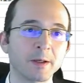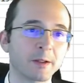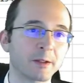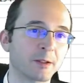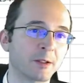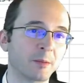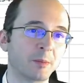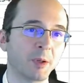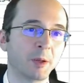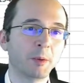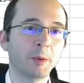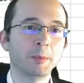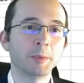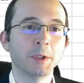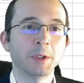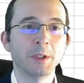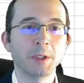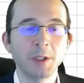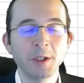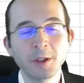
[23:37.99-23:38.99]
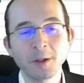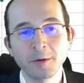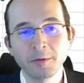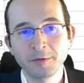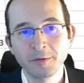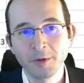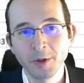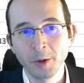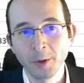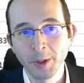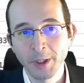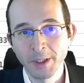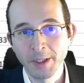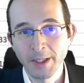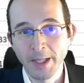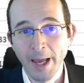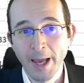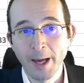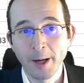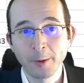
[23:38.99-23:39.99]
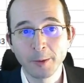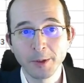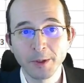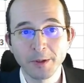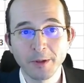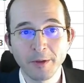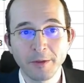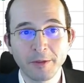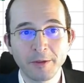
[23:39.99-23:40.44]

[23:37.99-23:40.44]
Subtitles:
the probability of going down in the